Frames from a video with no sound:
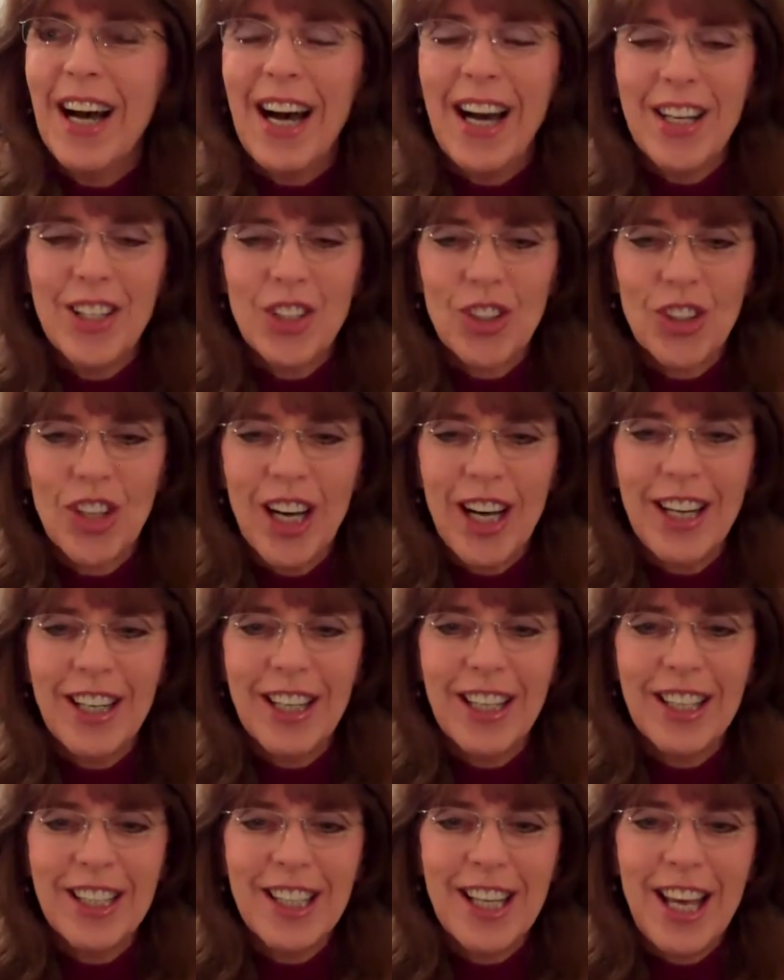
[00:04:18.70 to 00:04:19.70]
I tried
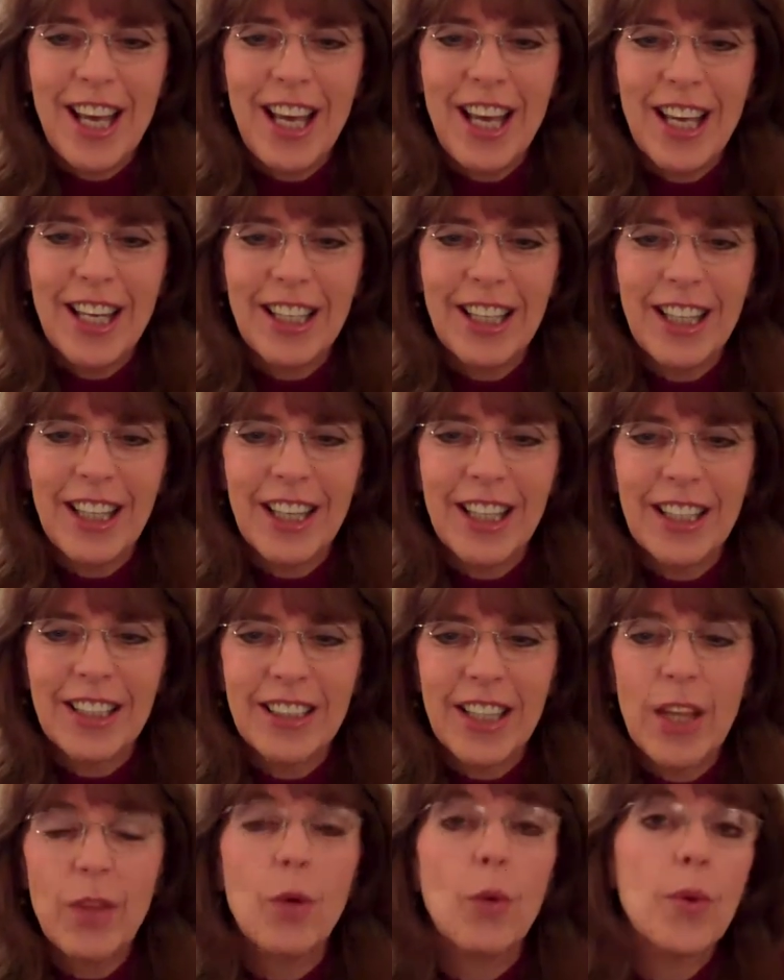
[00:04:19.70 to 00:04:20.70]
it,
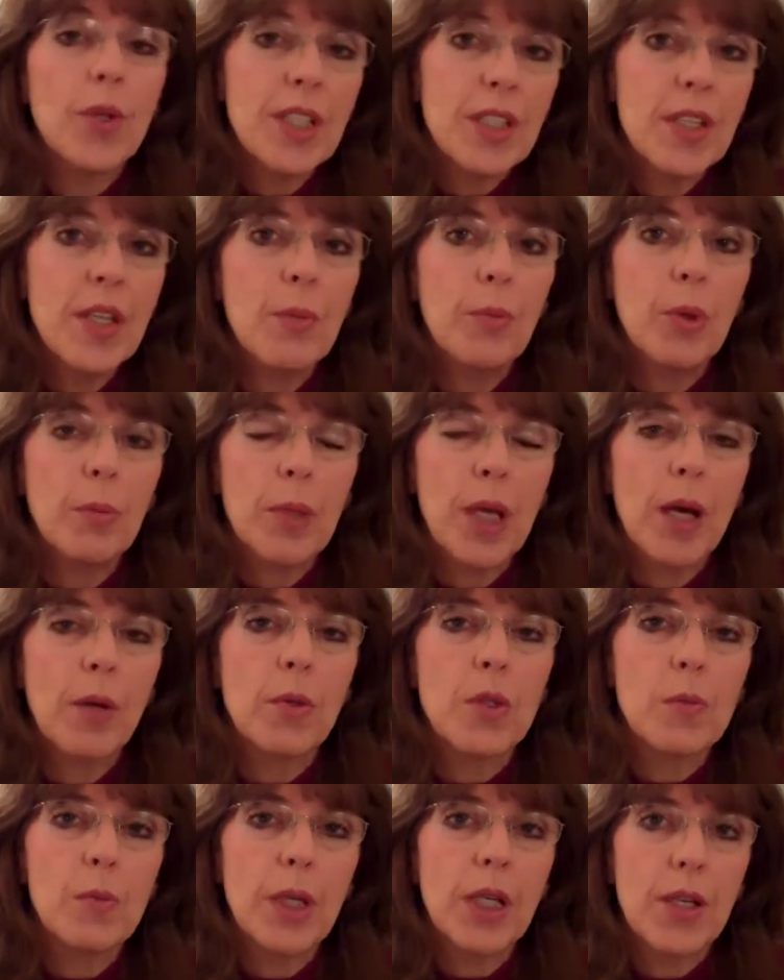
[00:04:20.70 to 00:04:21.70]
and the reason they put me on
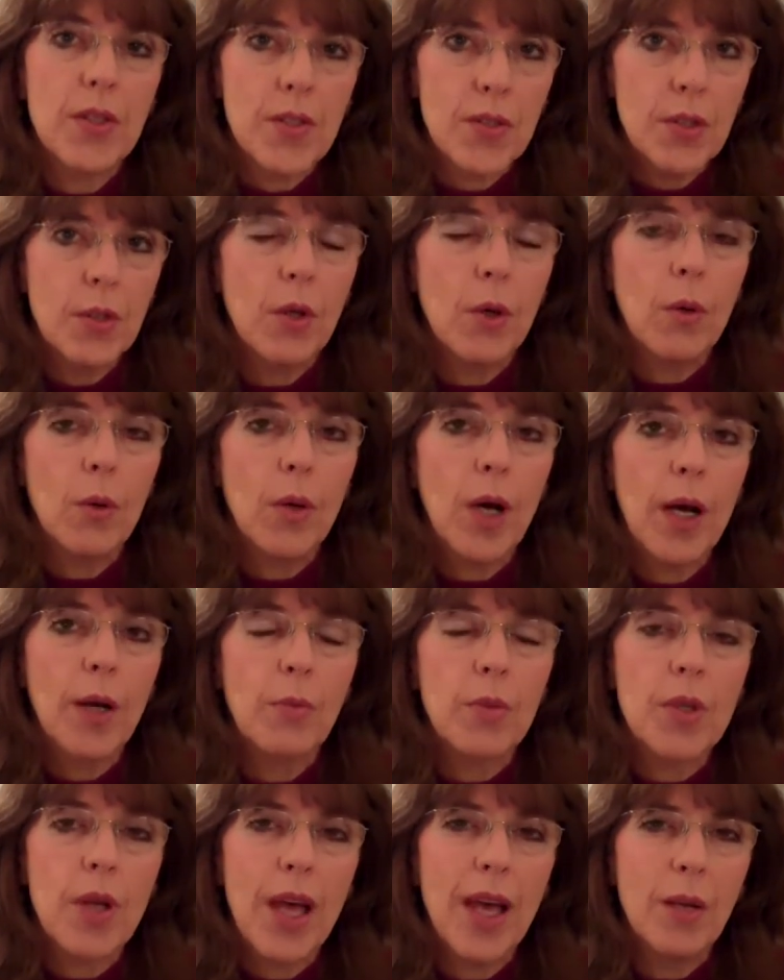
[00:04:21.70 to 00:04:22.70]
was because, you know,
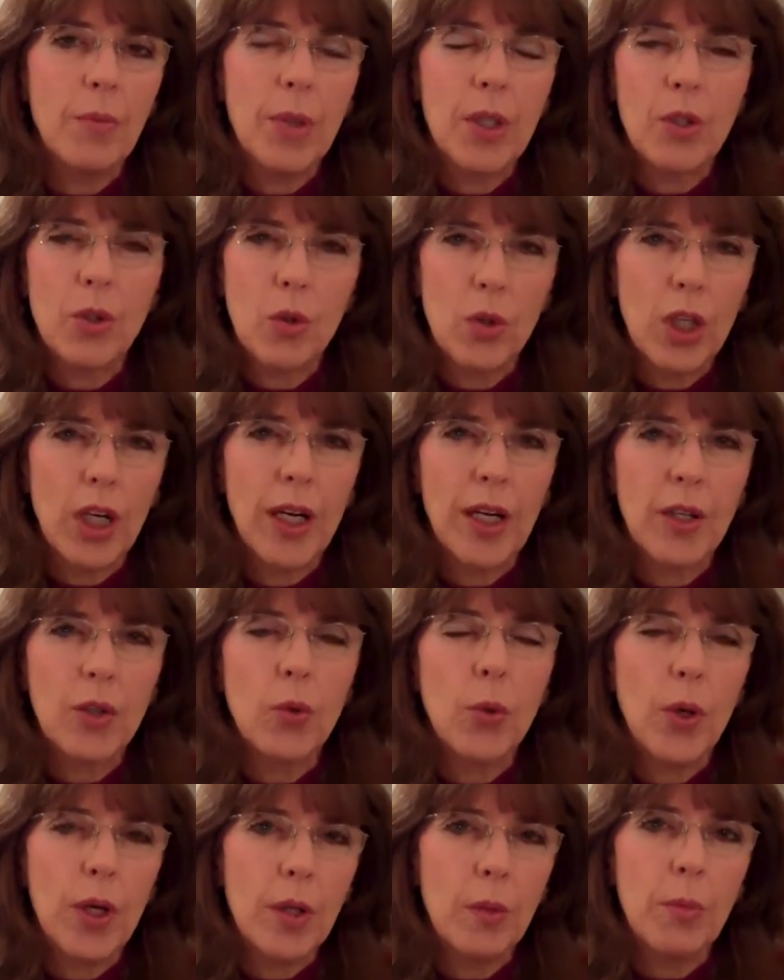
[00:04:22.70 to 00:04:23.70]
I had been crying
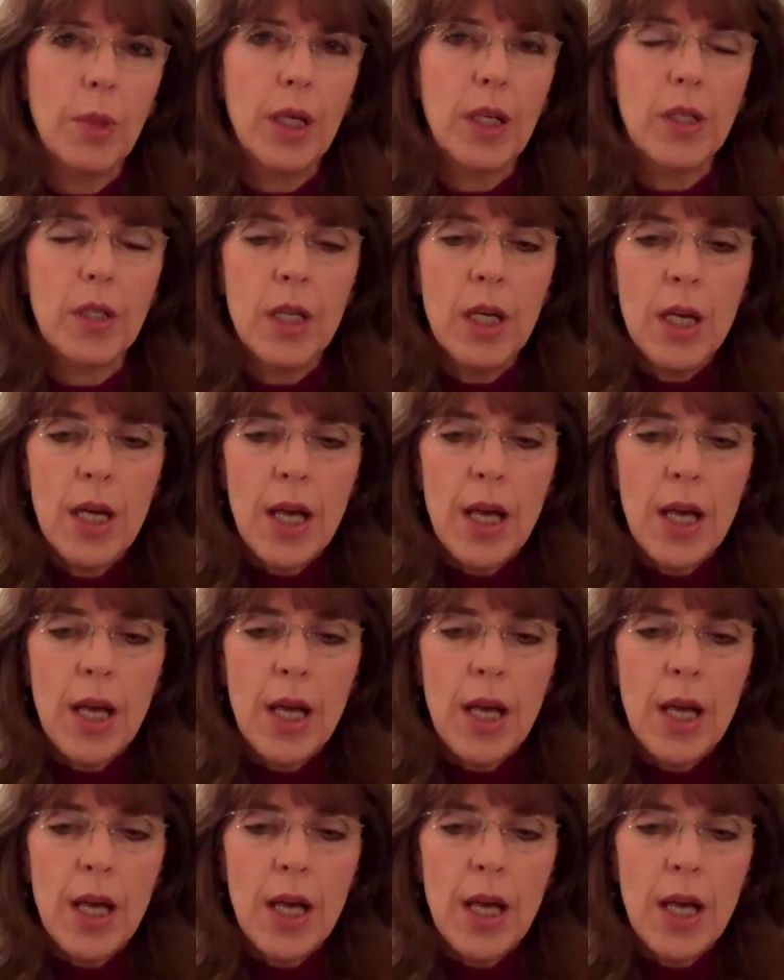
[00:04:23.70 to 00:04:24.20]
quite a bit.